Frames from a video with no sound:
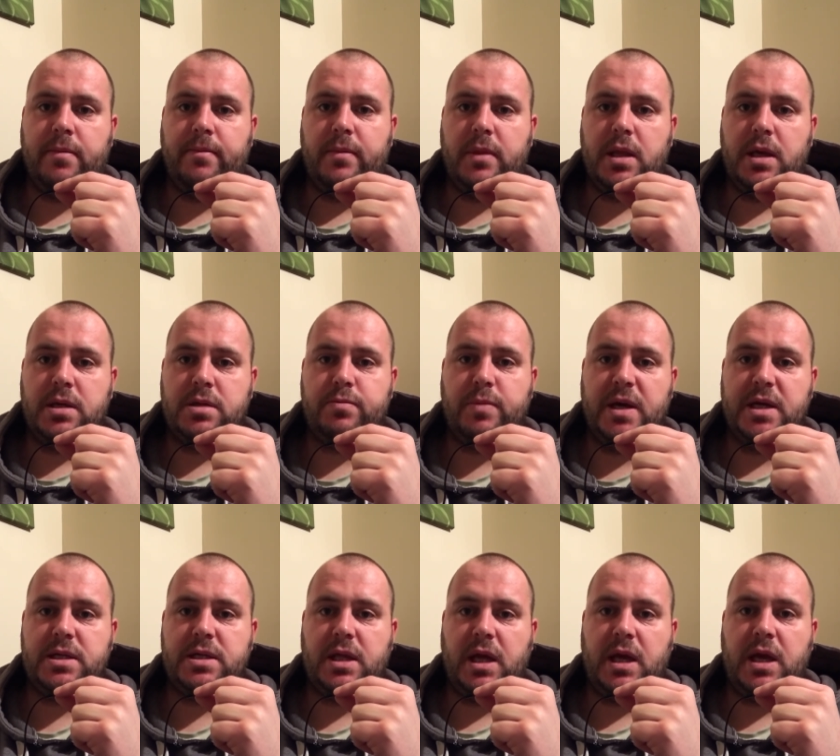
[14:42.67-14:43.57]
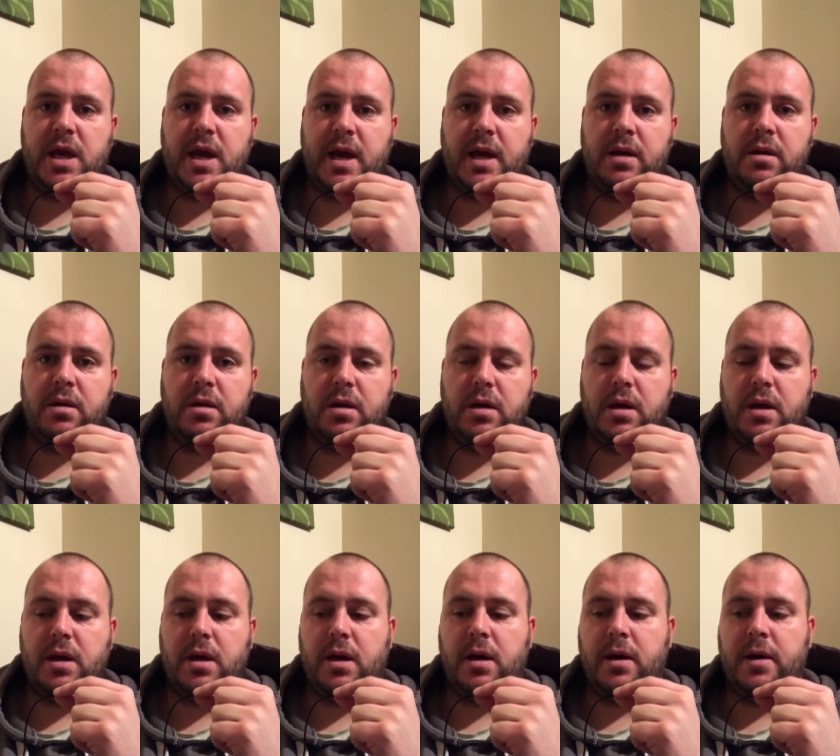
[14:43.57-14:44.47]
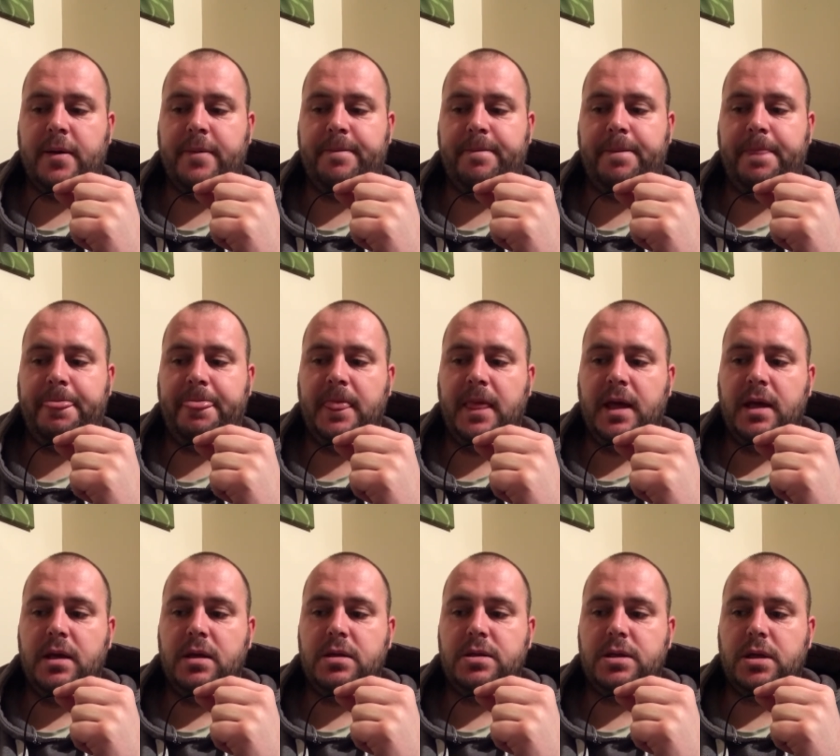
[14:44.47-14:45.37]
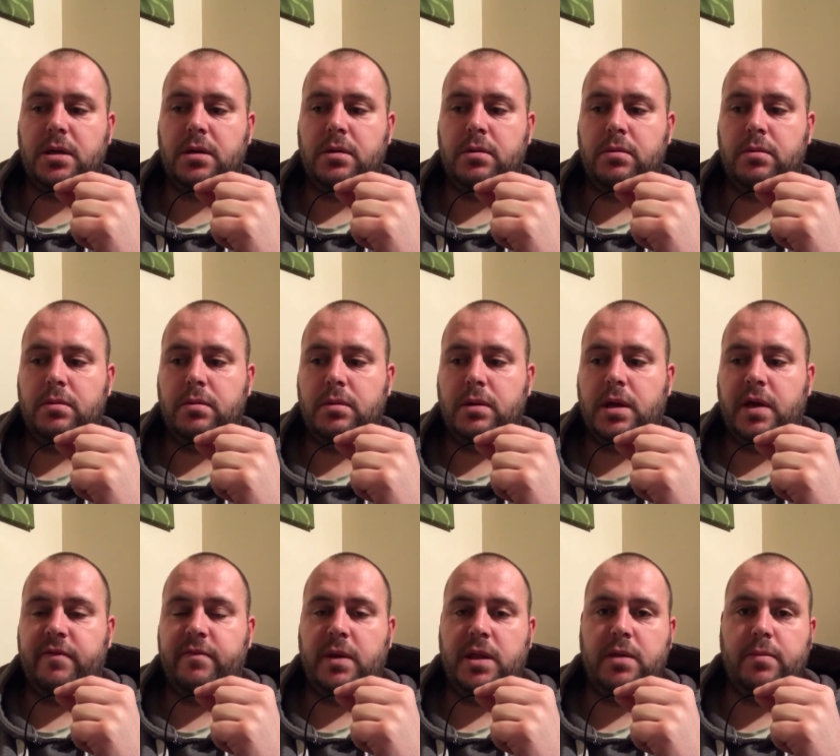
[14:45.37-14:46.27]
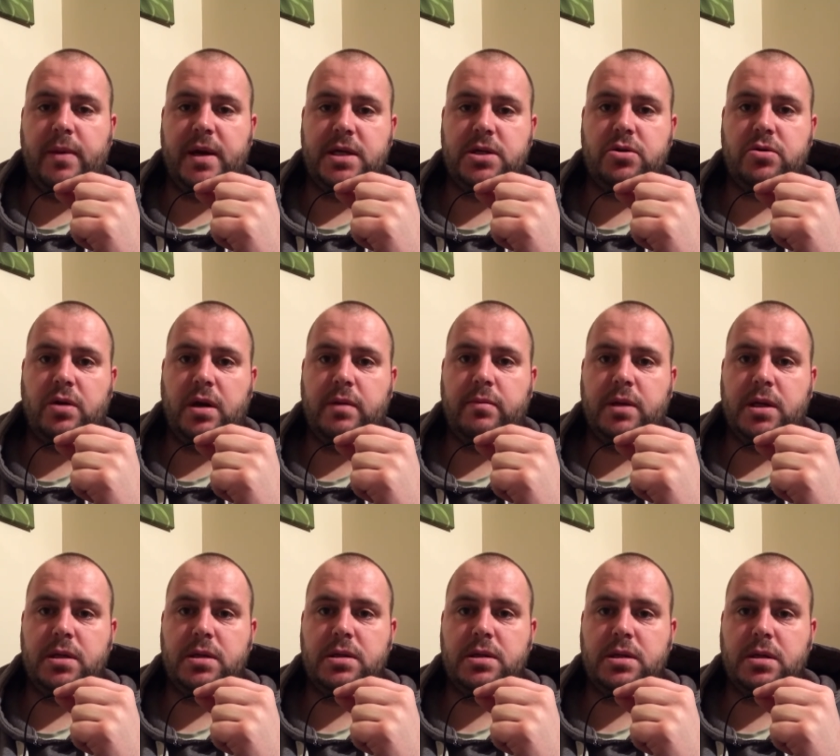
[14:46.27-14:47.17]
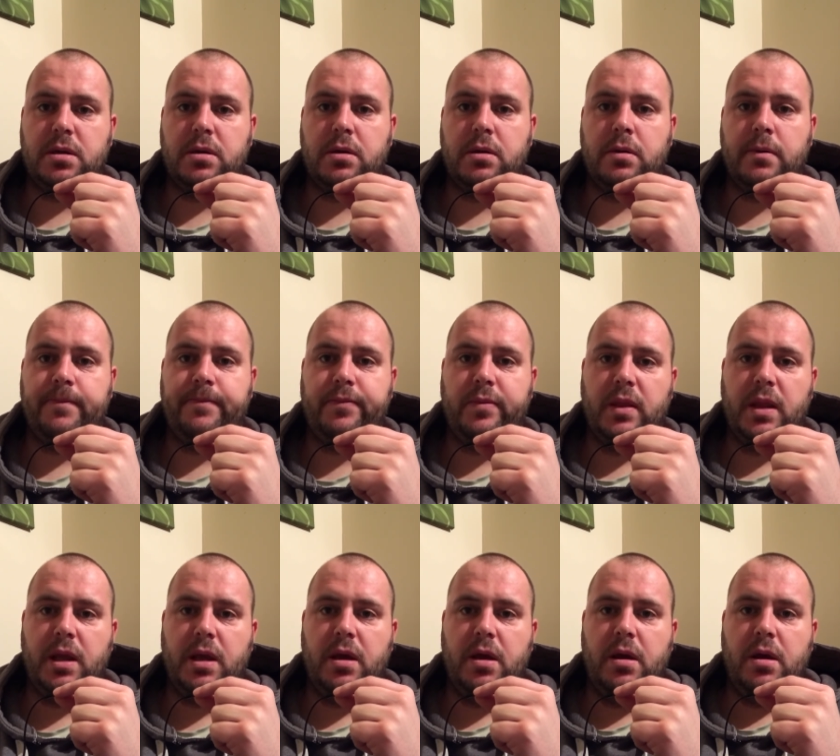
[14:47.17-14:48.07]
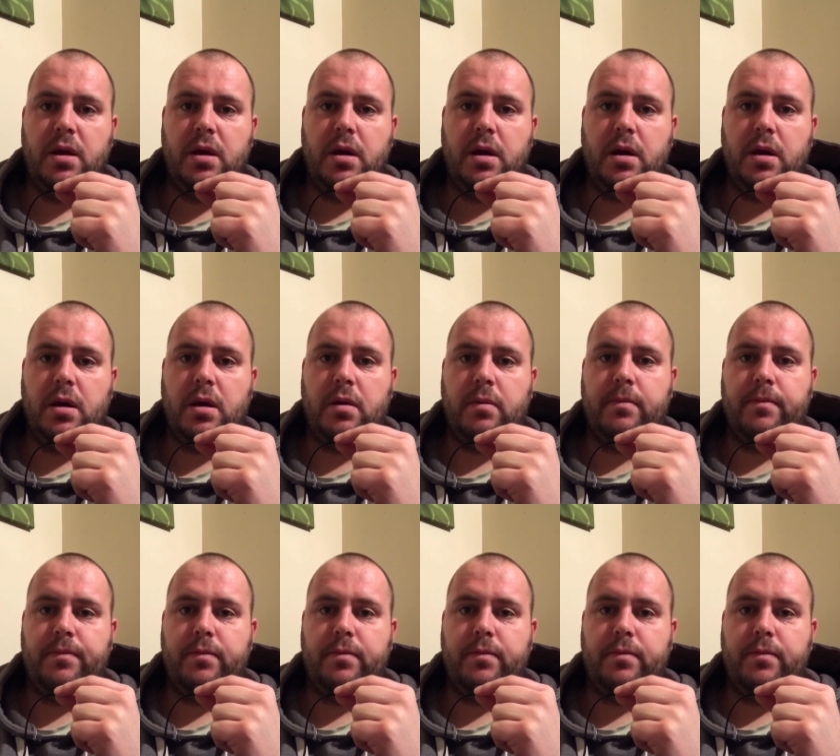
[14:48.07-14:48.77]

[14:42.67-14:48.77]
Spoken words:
as best they can, to give me the best treatment. So I've